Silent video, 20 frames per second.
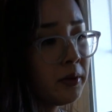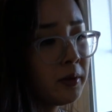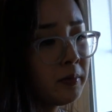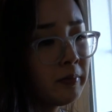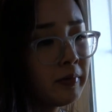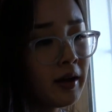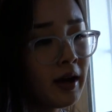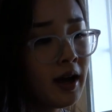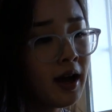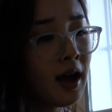
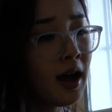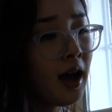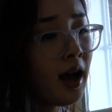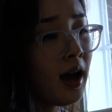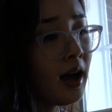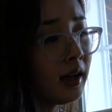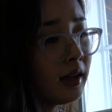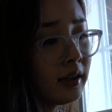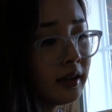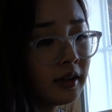pull
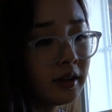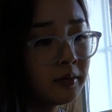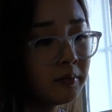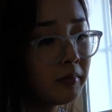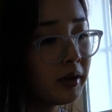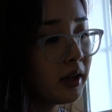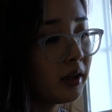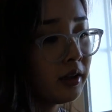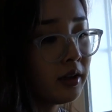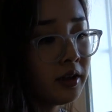back,
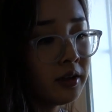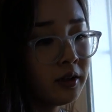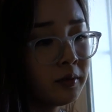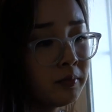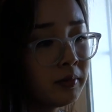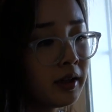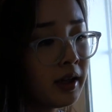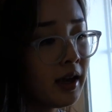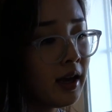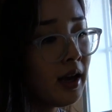make
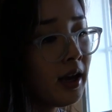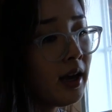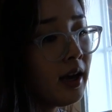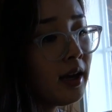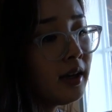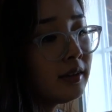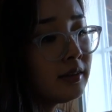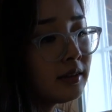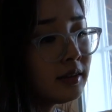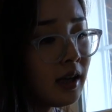other
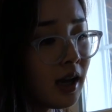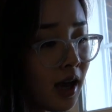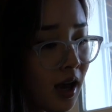plans.